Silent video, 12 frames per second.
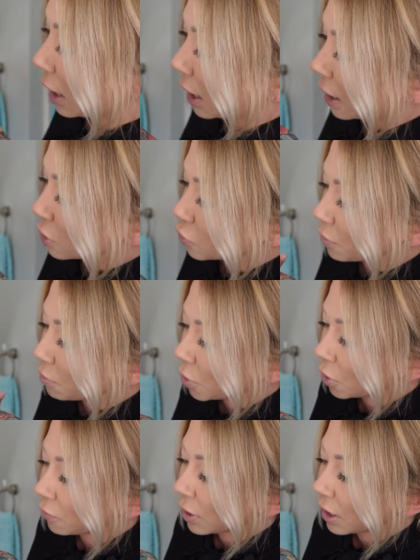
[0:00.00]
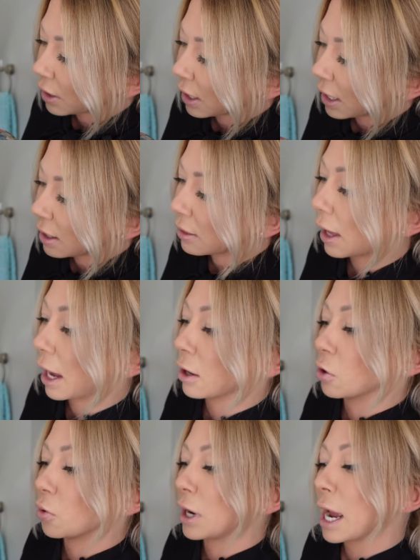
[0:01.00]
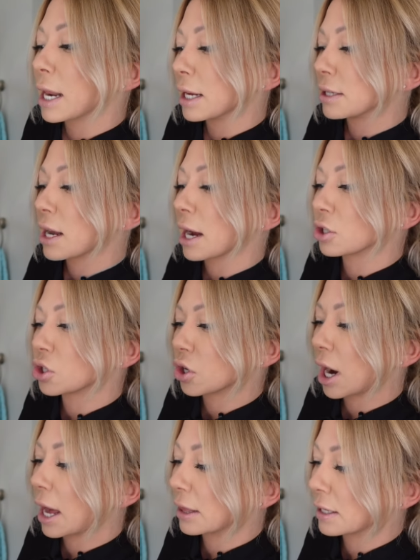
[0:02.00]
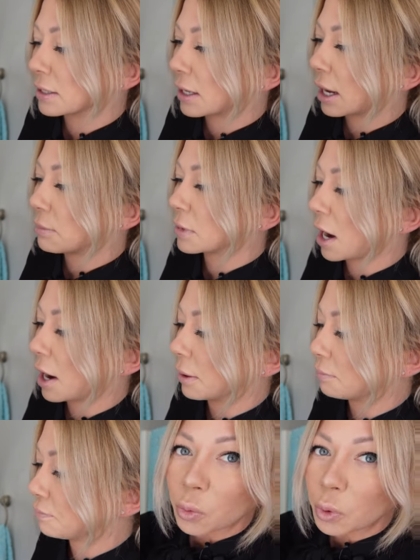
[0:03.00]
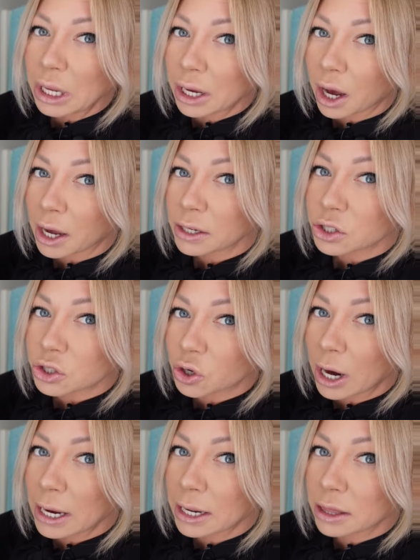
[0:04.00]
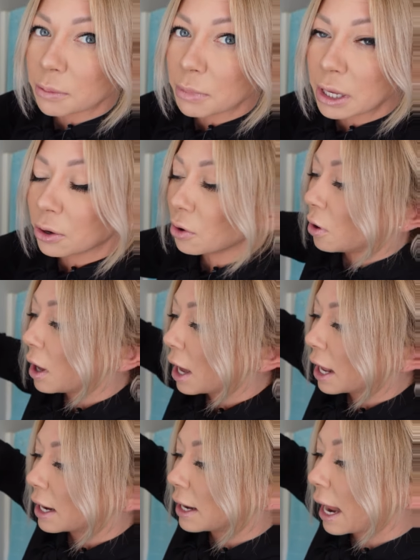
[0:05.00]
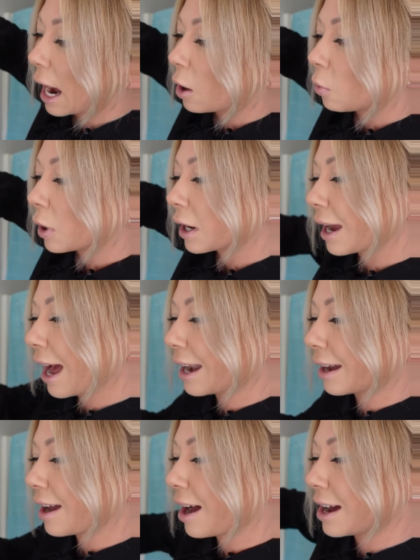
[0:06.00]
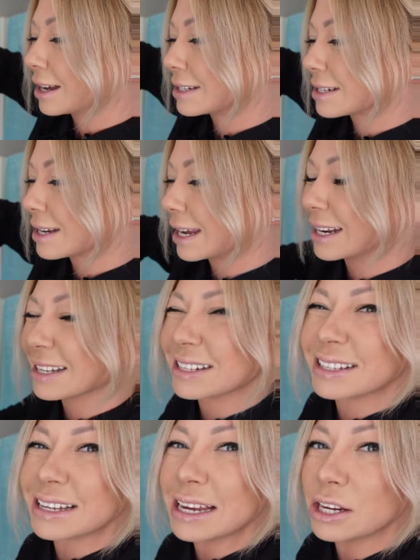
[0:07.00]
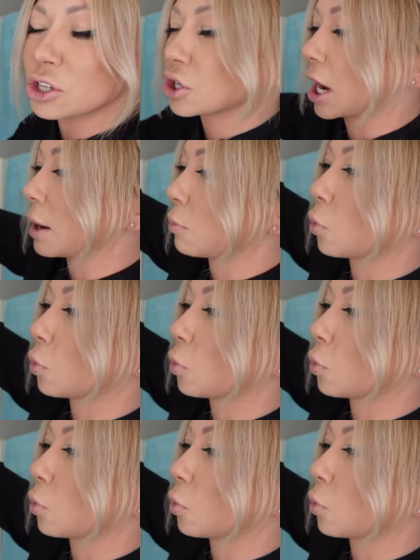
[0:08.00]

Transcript: It's removing length and creating texture at the same time. We cut straight in the middle, now we're gonna kind of cut in a C shape.